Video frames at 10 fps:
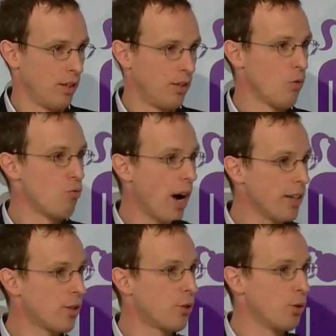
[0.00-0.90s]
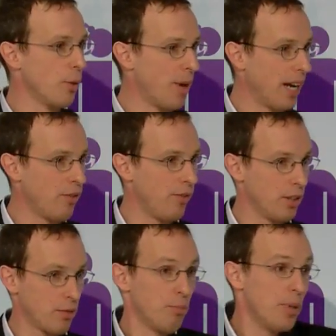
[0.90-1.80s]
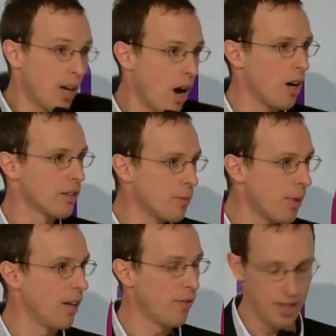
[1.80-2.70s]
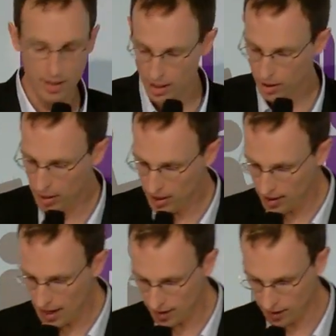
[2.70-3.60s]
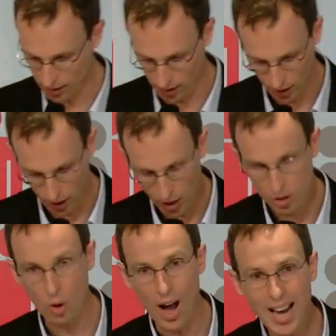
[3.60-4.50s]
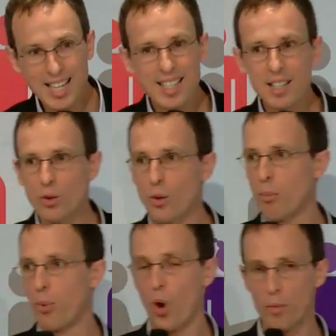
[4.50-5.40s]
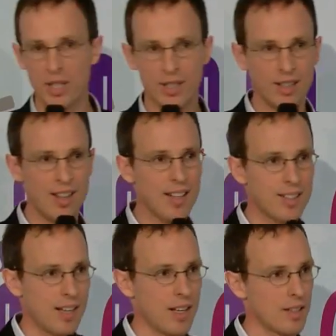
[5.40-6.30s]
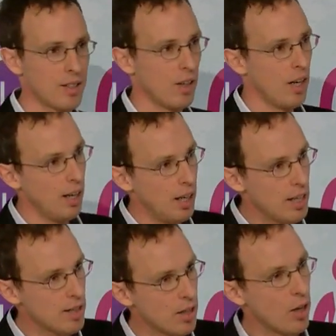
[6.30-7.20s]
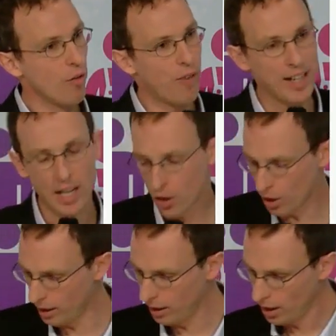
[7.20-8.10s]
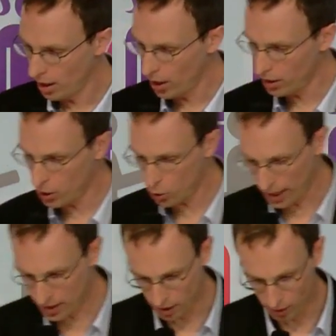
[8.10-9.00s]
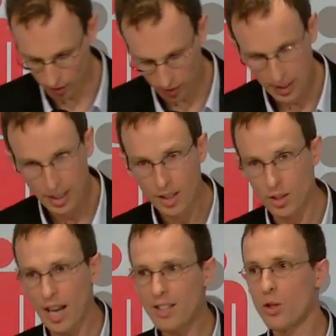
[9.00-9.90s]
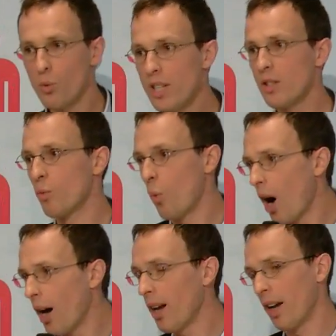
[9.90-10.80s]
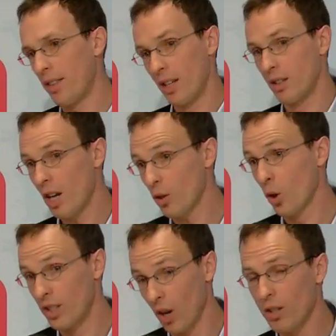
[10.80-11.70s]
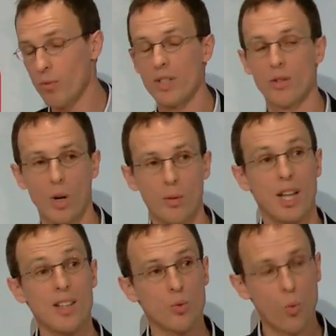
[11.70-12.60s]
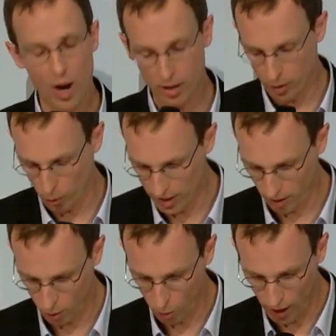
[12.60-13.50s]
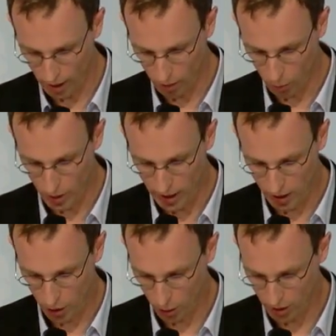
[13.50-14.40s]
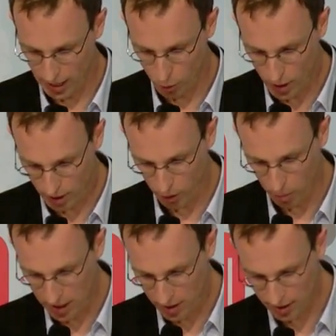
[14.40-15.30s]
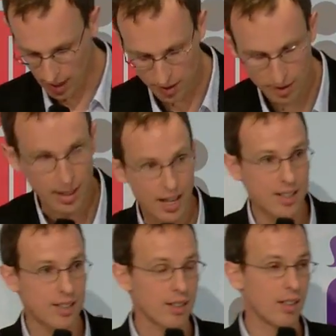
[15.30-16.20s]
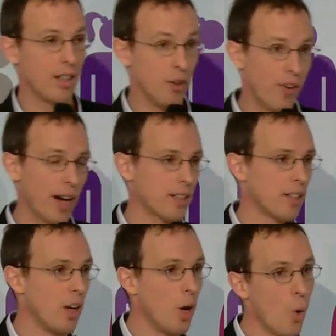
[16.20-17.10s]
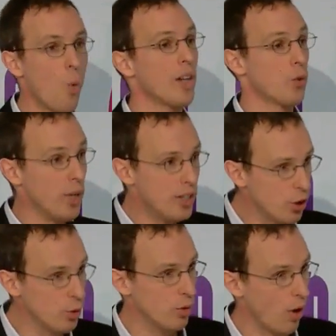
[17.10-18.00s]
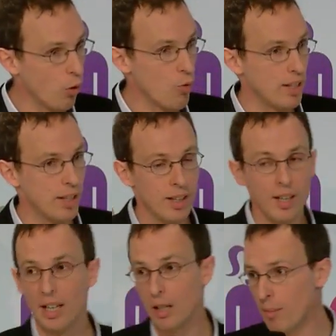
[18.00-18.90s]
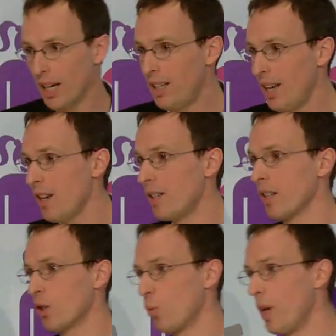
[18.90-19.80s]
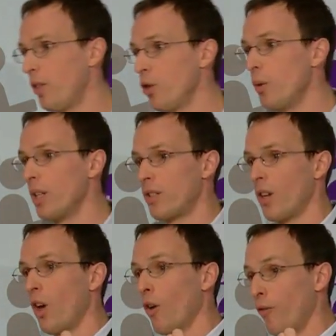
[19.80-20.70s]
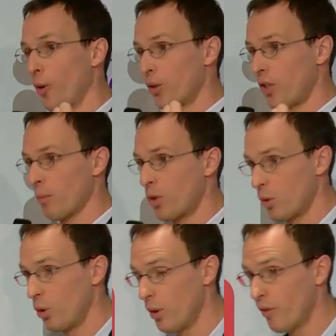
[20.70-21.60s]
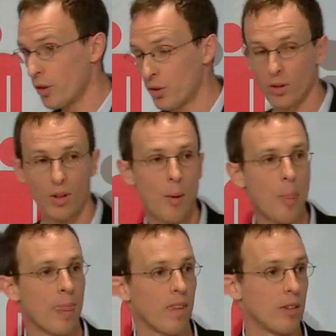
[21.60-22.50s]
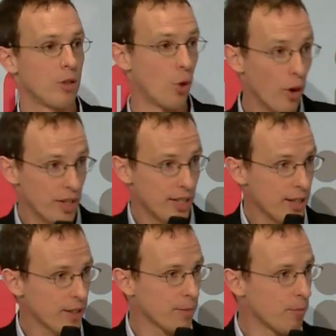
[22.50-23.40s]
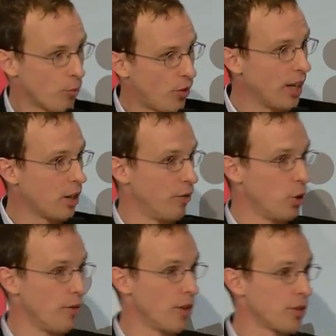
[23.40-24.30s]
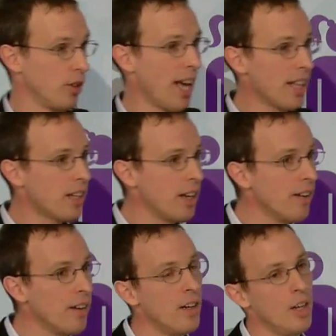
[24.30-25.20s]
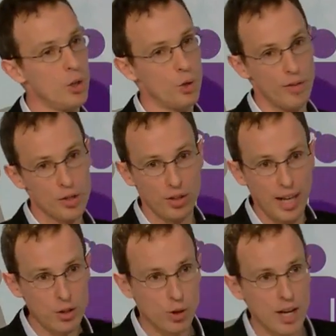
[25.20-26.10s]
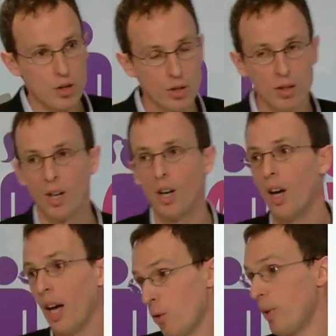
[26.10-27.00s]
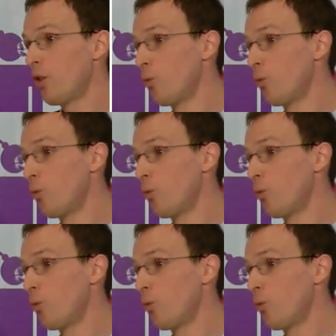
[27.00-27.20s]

the right to a benefit because the benefit is means-tested. So access to employment in that sense is financially unattractive. So that's the reason why, I think not the only reason why, but that's one of the reasons why we should get rid of the means test. that's, in fact, what we do already in many cases. We do it for some universal services. Think of universal healthcare, universal education. And we